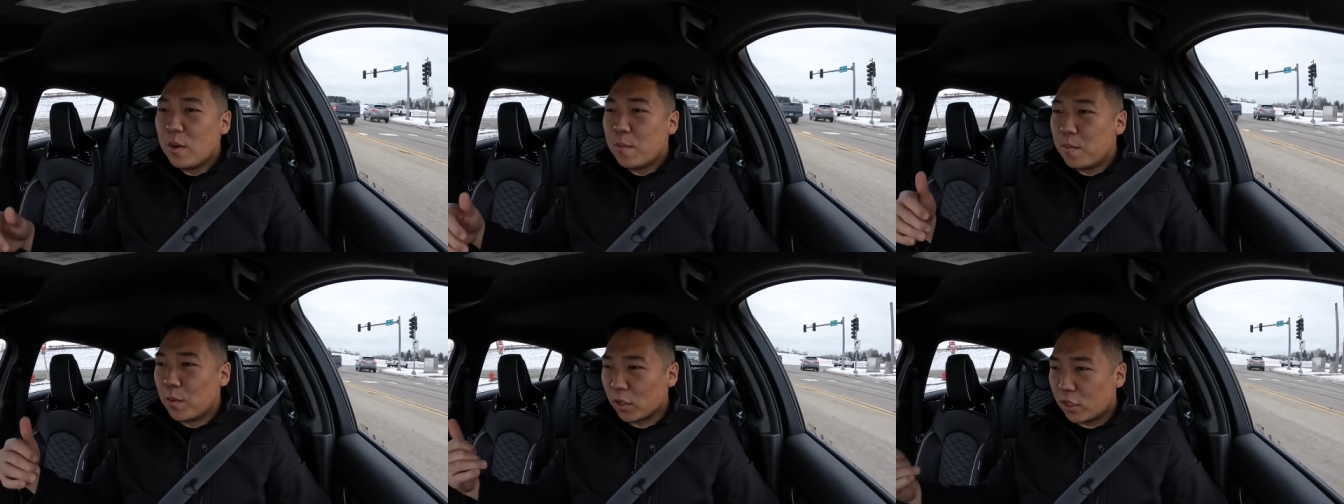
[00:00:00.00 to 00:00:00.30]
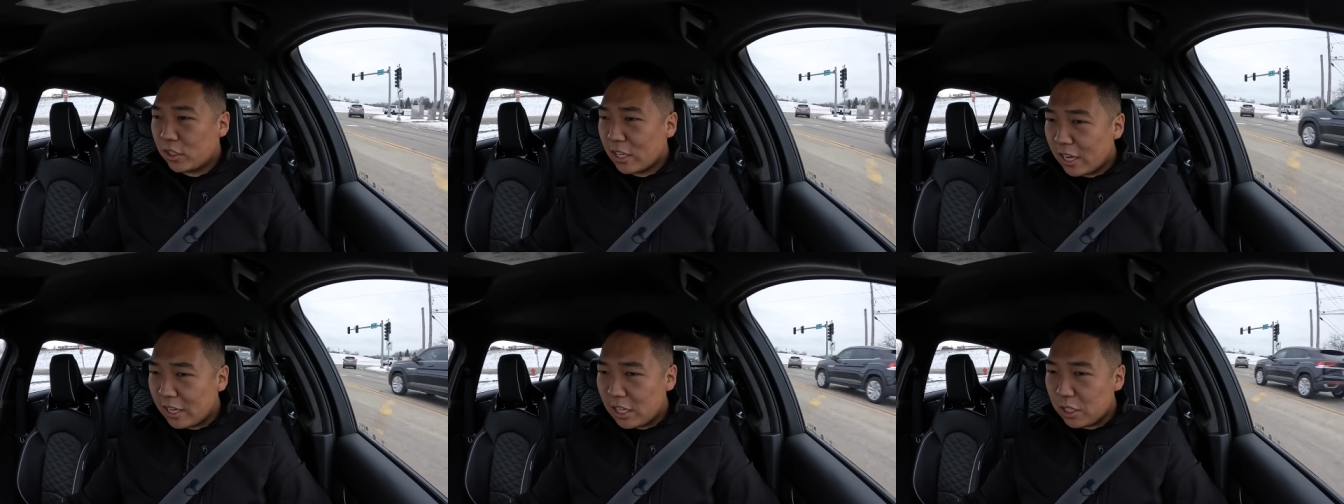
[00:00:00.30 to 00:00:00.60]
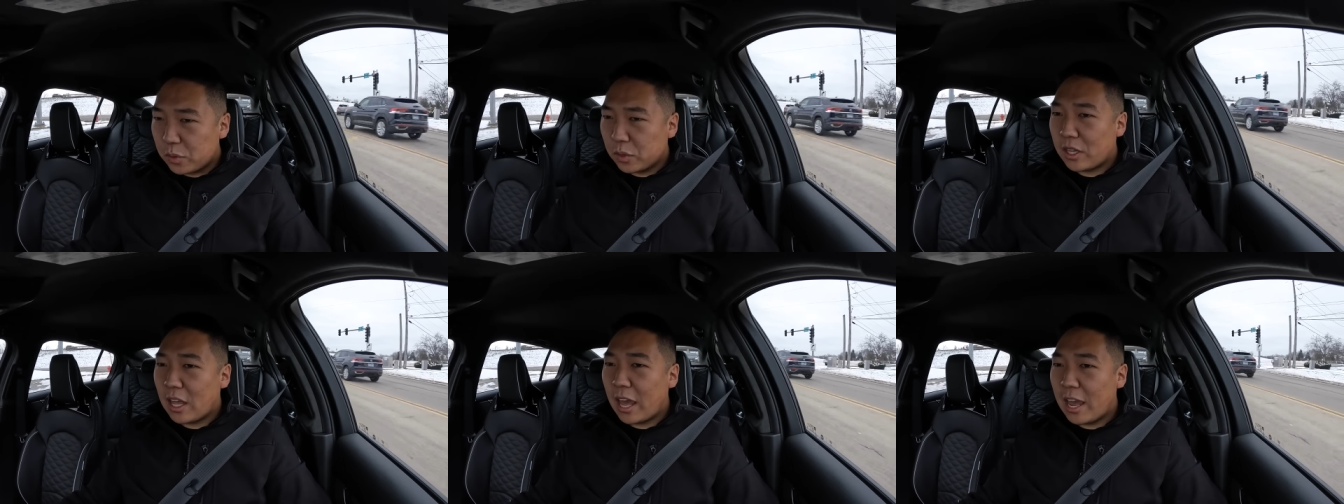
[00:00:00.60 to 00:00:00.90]

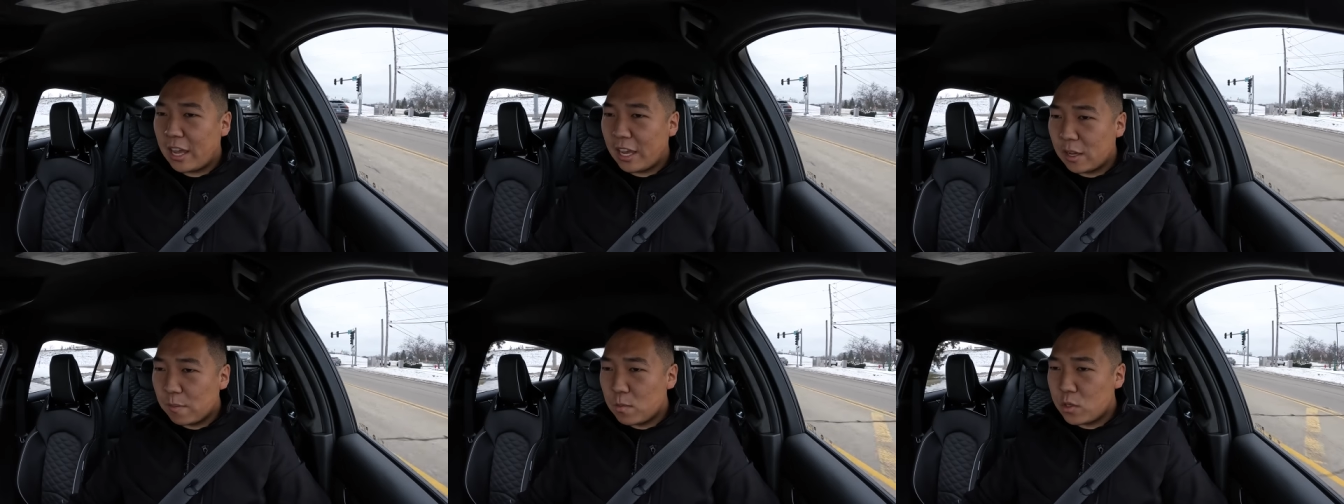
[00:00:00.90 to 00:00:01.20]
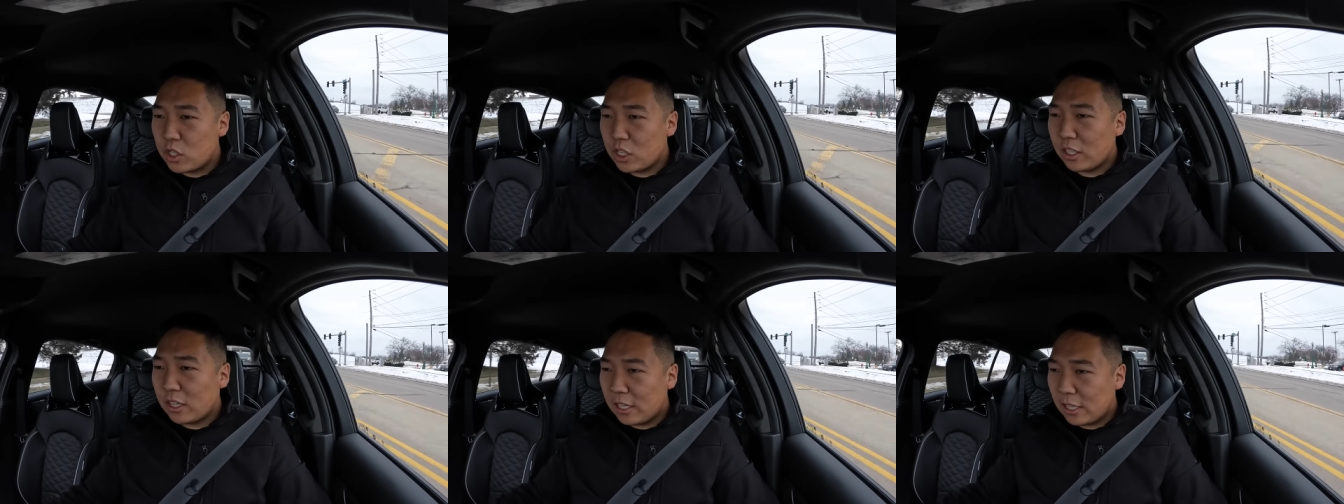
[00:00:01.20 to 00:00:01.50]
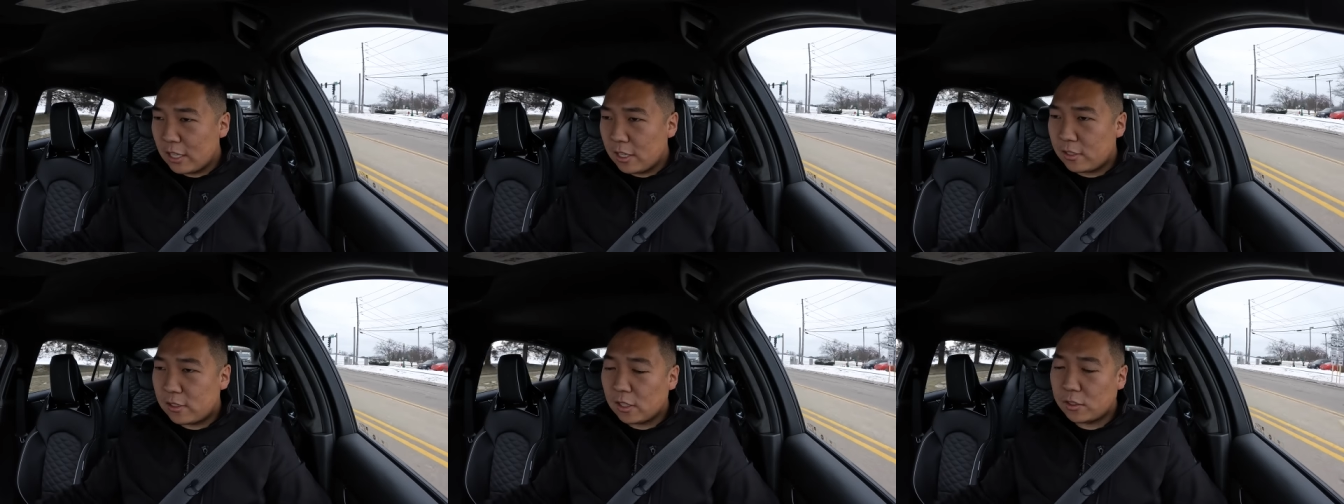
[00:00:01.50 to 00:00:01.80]
Mercedes with the AMG, the
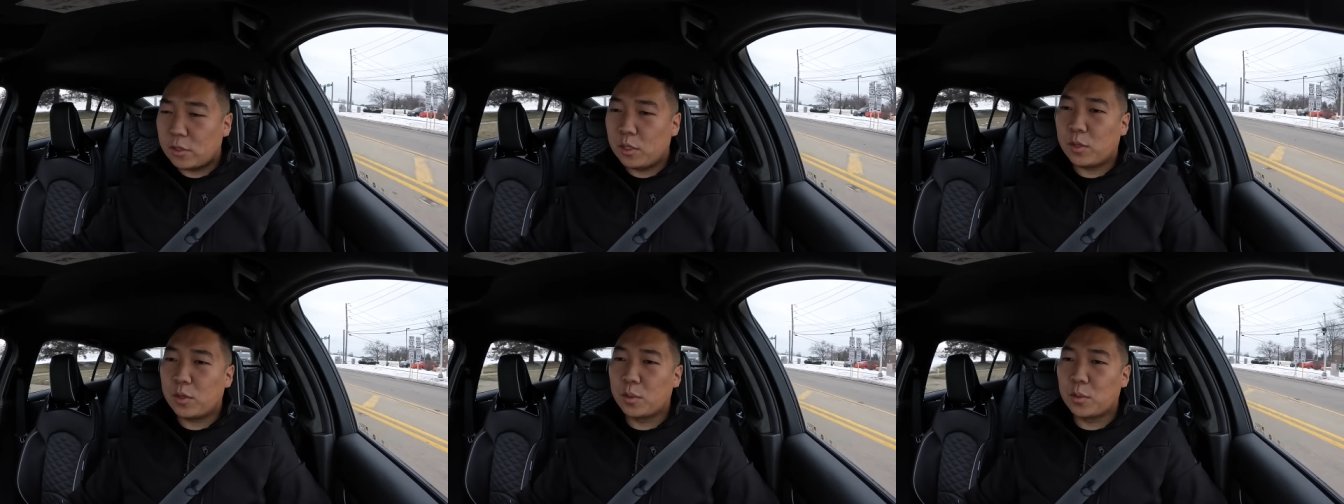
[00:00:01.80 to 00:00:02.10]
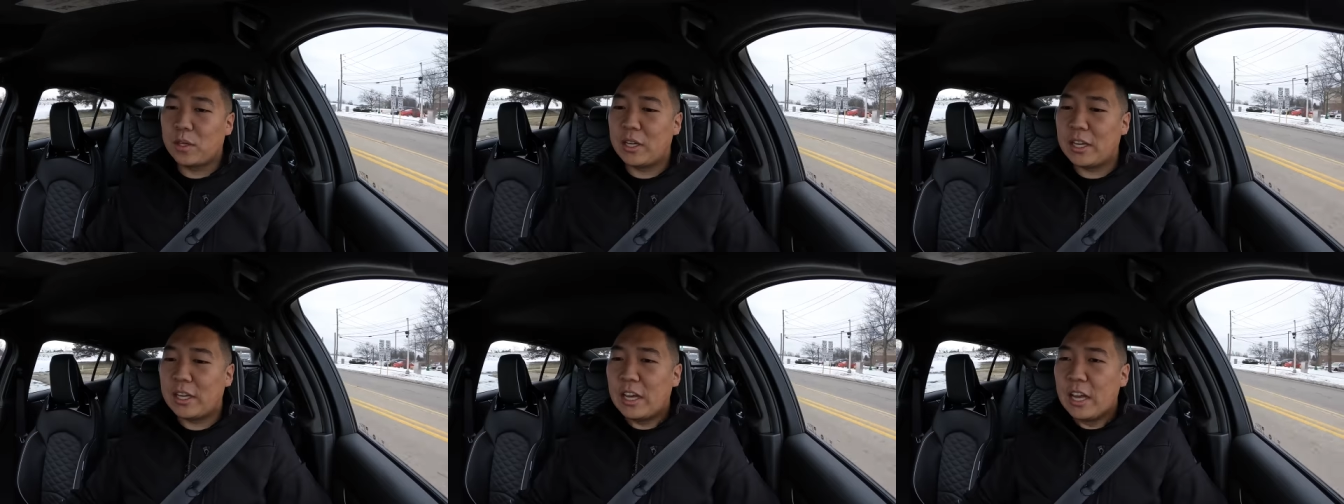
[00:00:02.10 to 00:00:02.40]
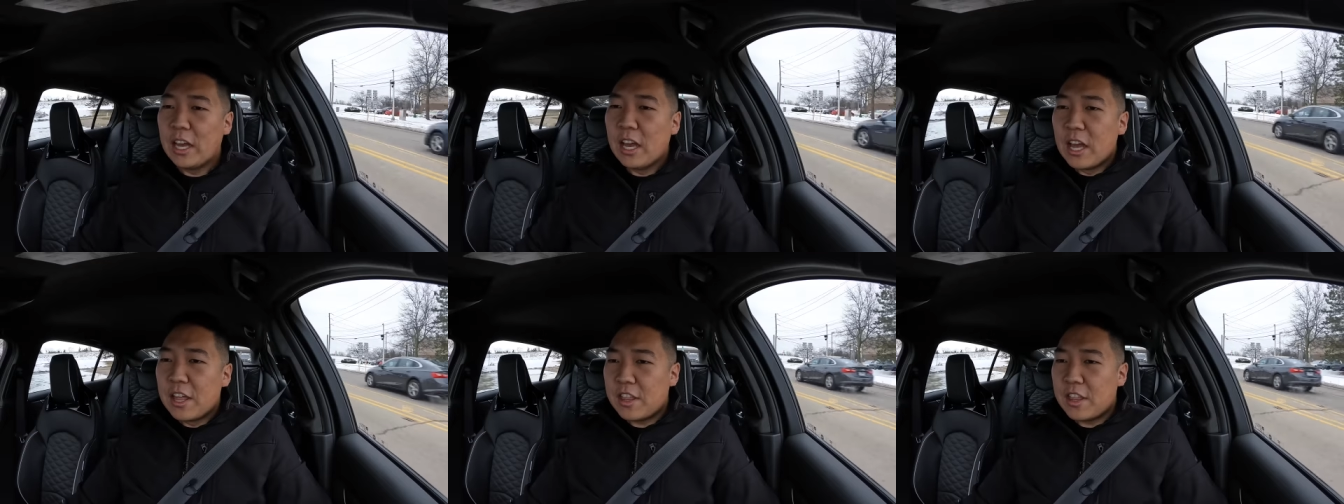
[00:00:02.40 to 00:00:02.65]
E63,